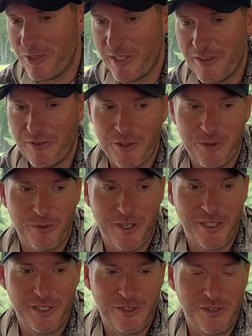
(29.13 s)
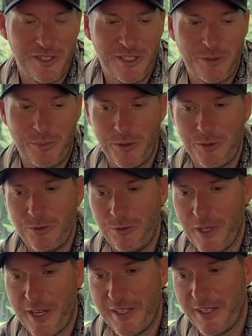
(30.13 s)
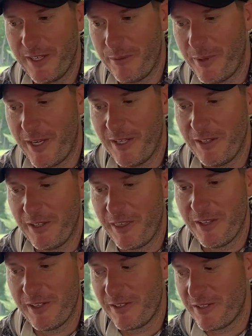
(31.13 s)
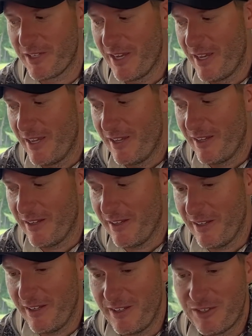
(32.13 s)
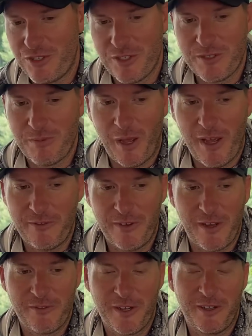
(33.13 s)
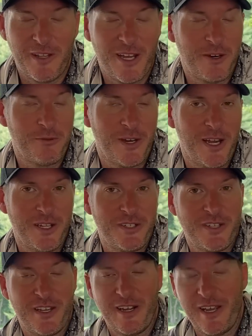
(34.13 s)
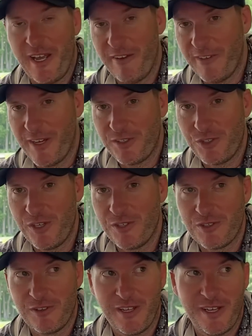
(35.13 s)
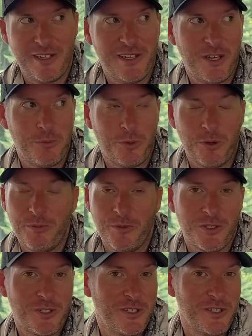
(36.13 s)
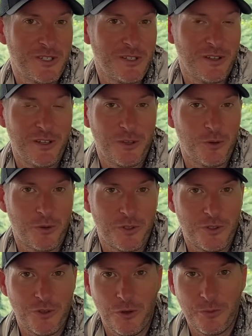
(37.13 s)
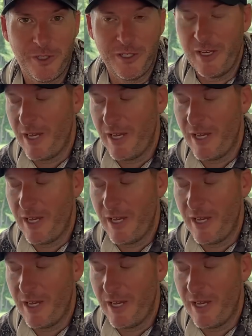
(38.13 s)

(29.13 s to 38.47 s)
get everything ready. So I need to put new line on a pile of things. Uh, it's just, I've, I've got a lot of rods that I have not changed the line now pretty much since Lake Okeechobee.